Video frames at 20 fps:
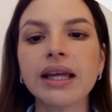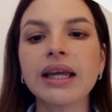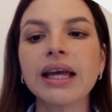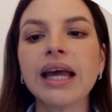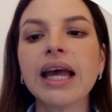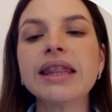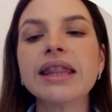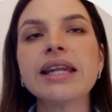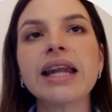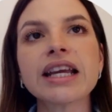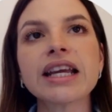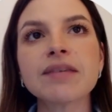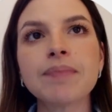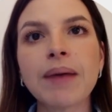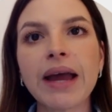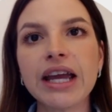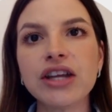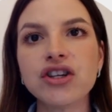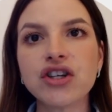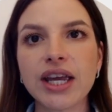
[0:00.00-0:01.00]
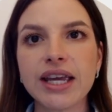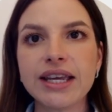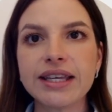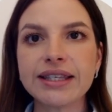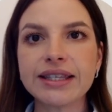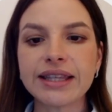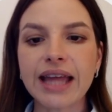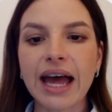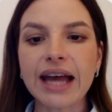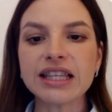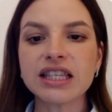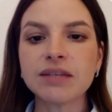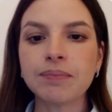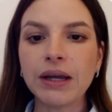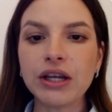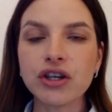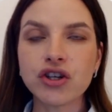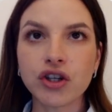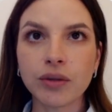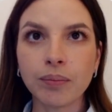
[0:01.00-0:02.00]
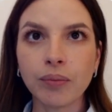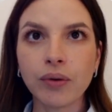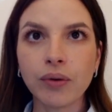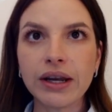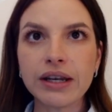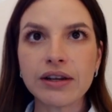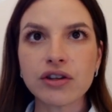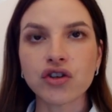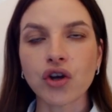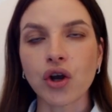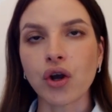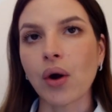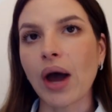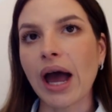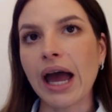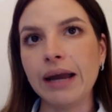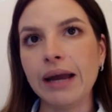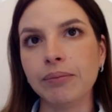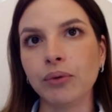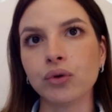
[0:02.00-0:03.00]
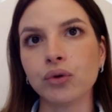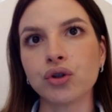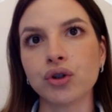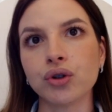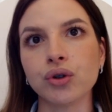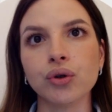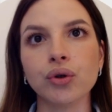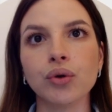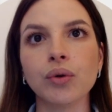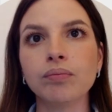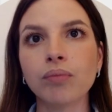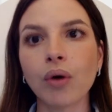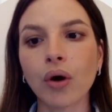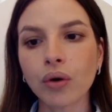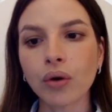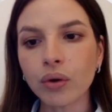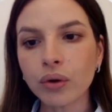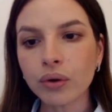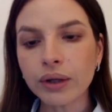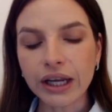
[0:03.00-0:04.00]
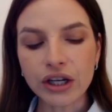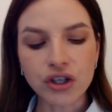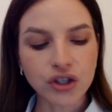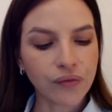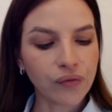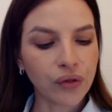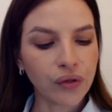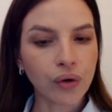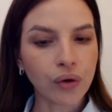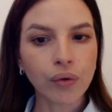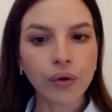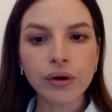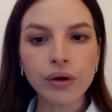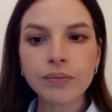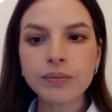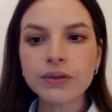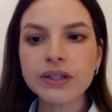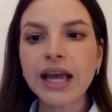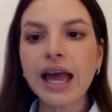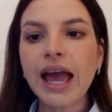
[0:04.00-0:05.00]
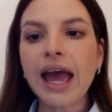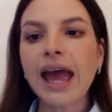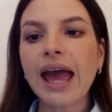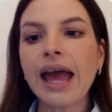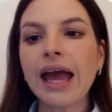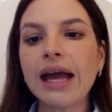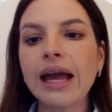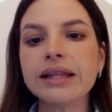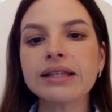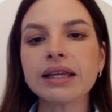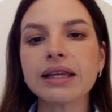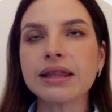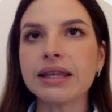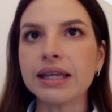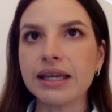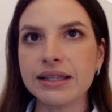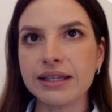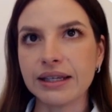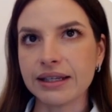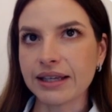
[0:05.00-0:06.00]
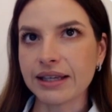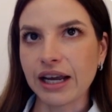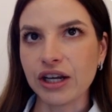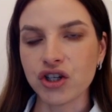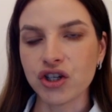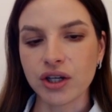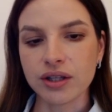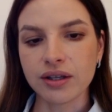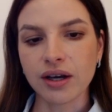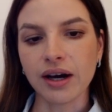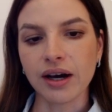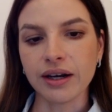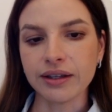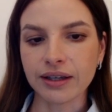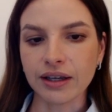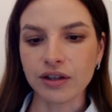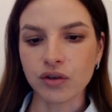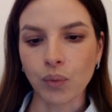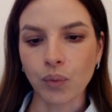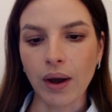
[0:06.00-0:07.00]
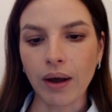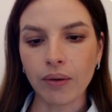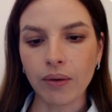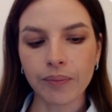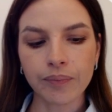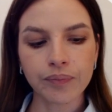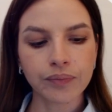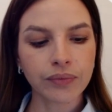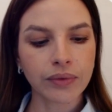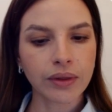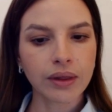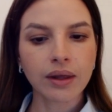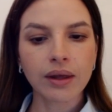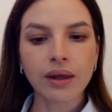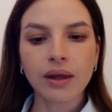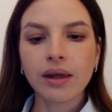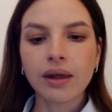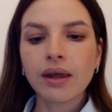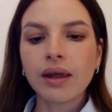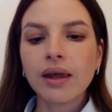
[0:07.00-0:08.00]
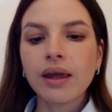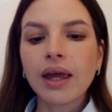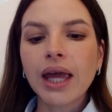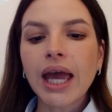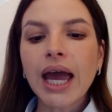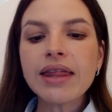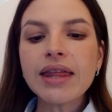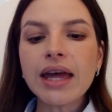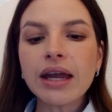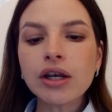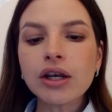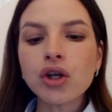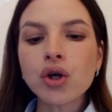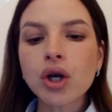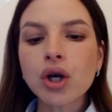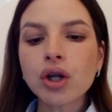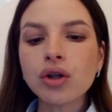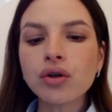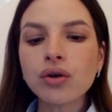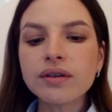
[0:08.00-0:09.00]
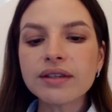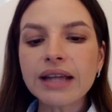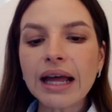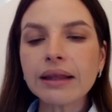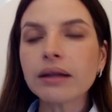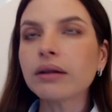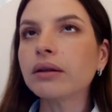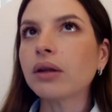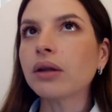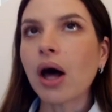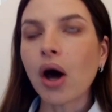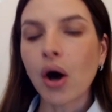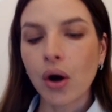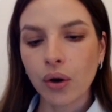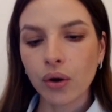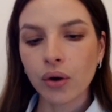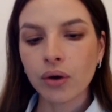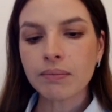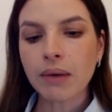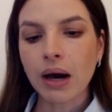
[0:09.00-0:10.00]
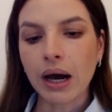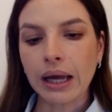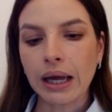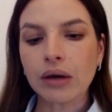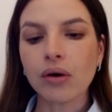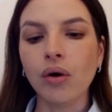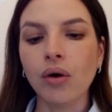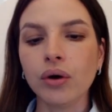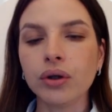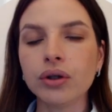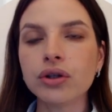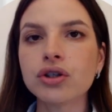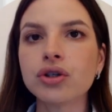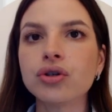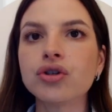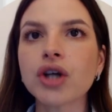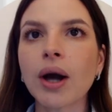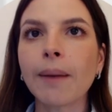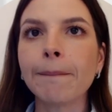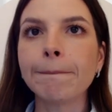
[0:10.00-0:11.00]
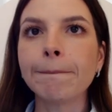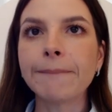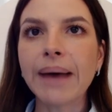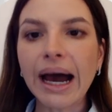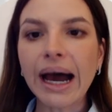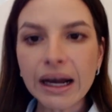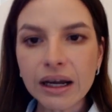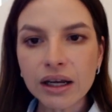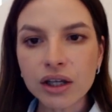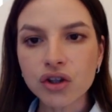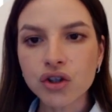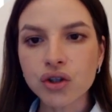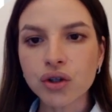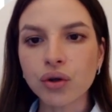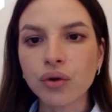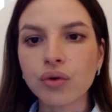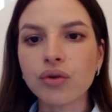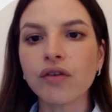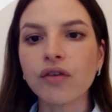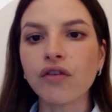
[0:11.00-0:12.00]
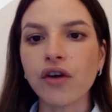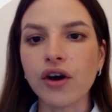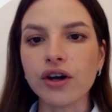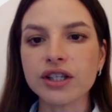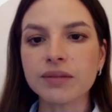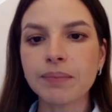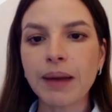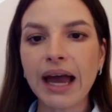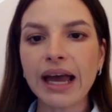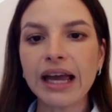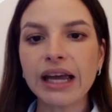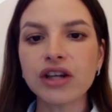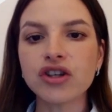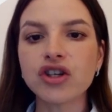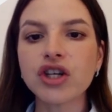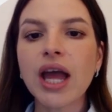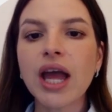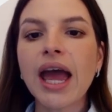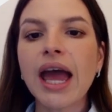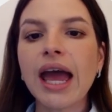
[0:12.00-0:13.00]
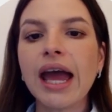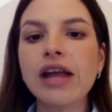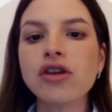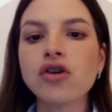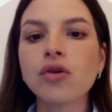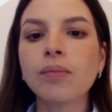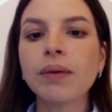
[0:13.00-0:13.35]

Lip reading: The next page is that speech to print, so you're able to model each of the groups and the dictation task as well. Then you can use that little home icon to jump back to the first page, and you'll be